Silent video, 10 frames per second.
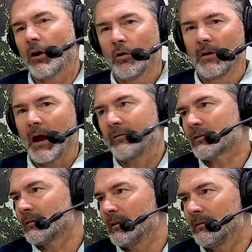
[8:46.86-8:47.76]
COVID,
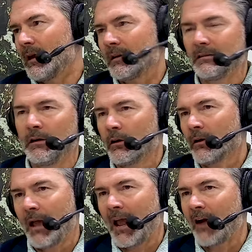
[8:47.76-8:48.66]
obviously, that year
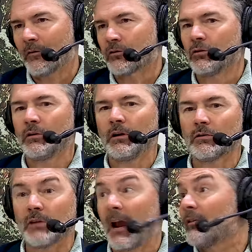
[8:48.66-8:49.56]
and a half or 2
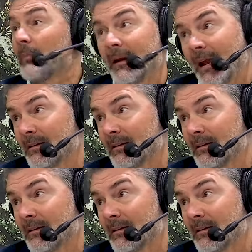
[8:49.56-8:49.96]
years, everybody had